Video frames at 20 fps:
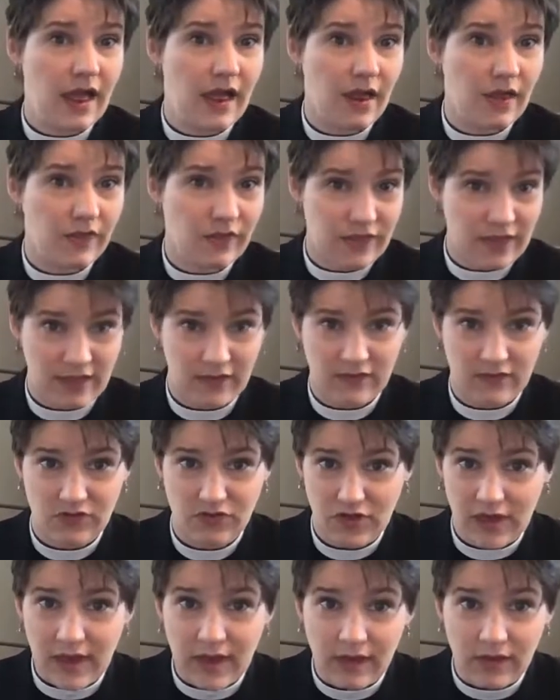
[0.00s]
Things
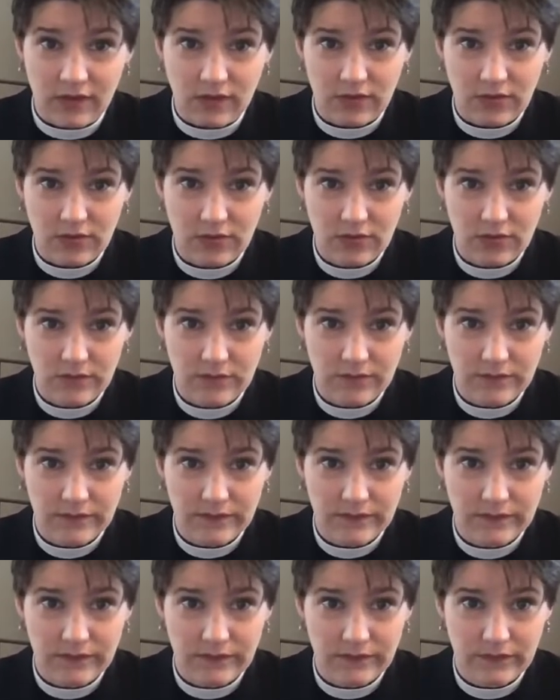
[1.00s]
change.
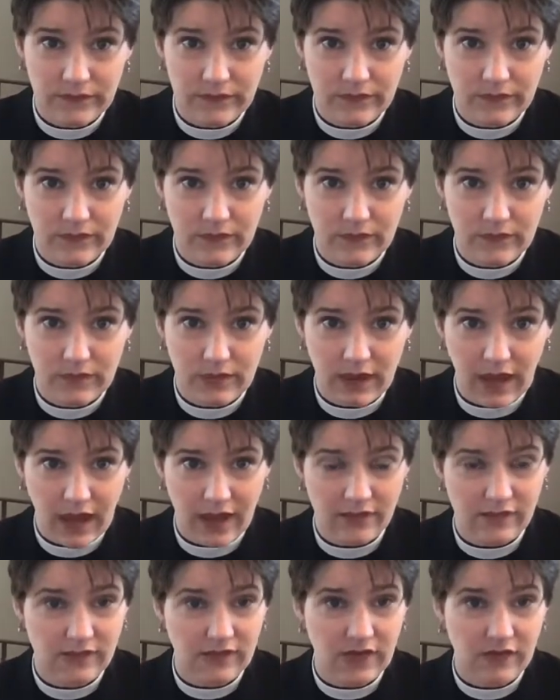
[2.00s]

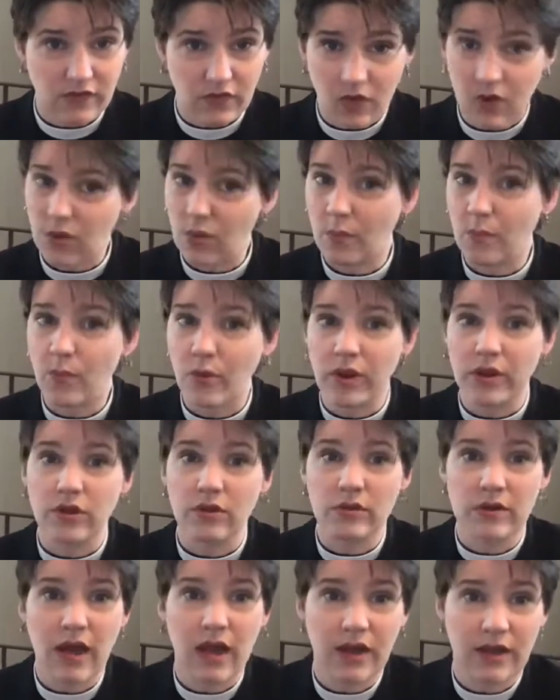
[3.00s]
God says, oh boy, you're
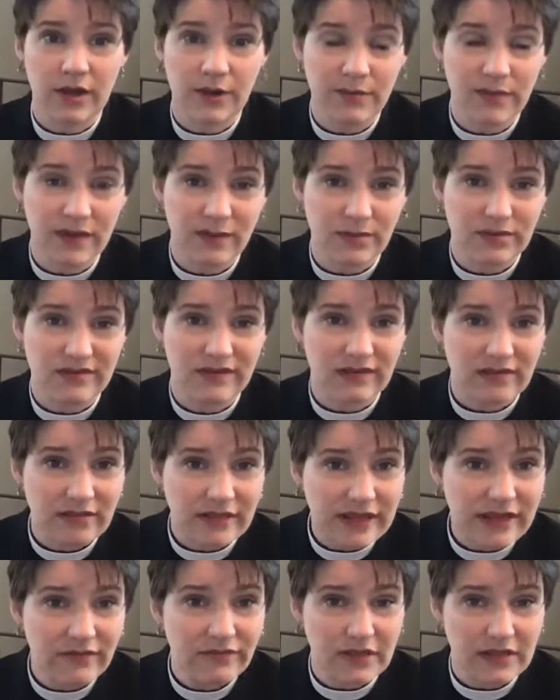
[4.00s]
not going to be able to
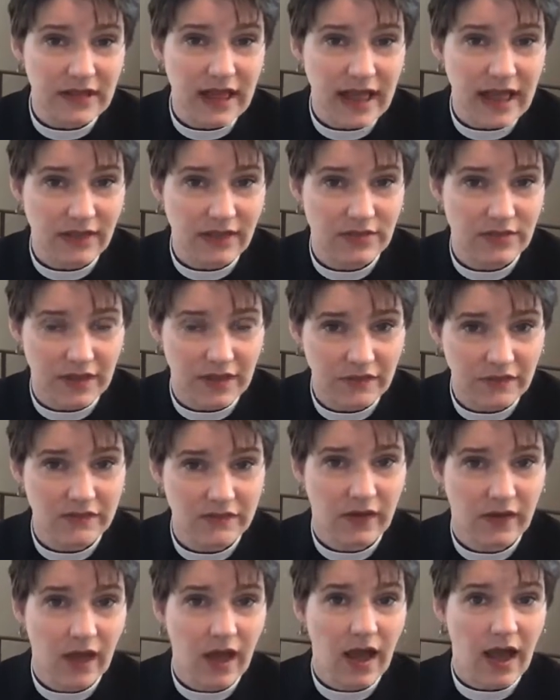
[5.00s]
live like
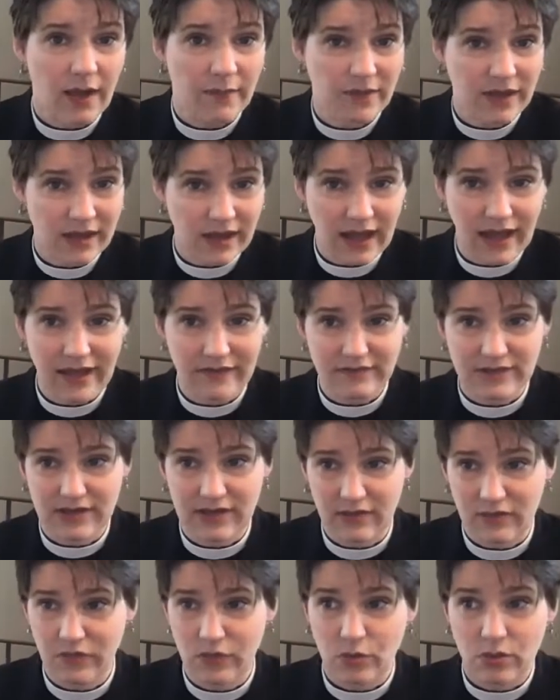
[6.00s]
this. I'm going to have to
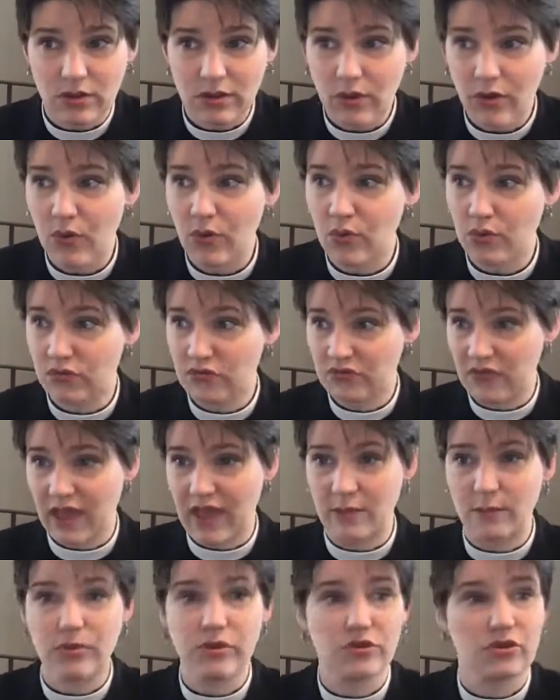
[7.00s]
give you clothes
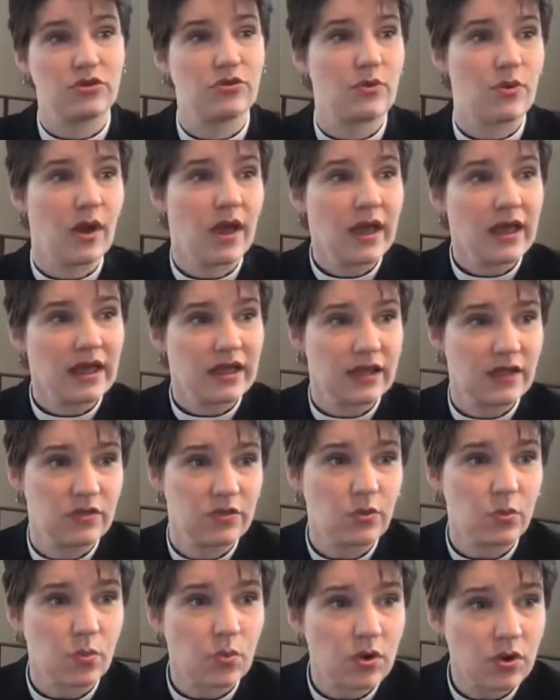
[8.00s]
and put you in
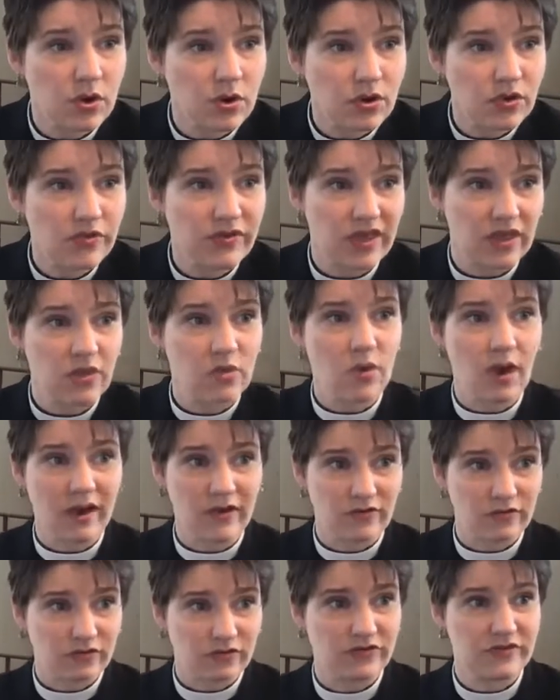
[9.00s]
the world that you
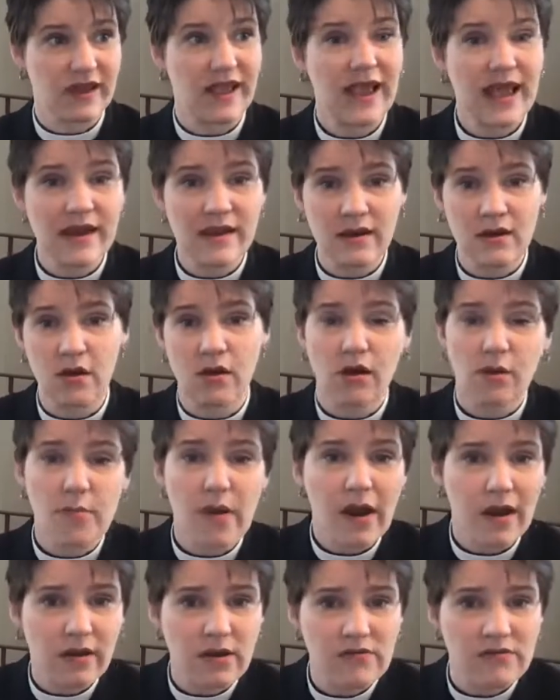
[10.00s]
understand and are a
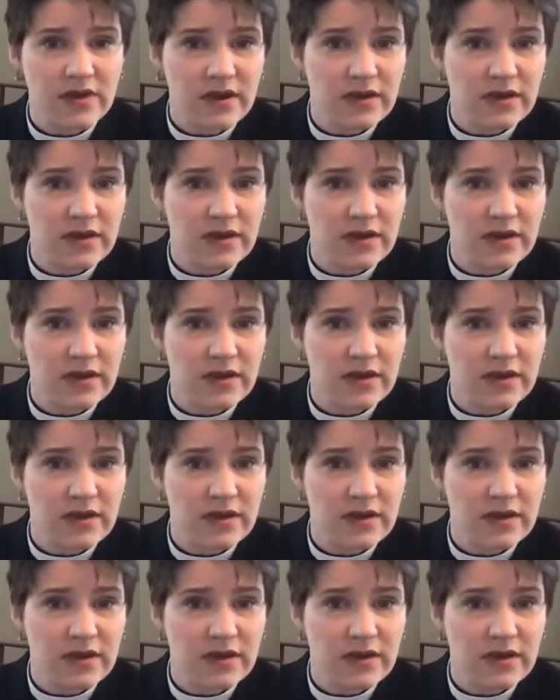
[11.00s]
part of in a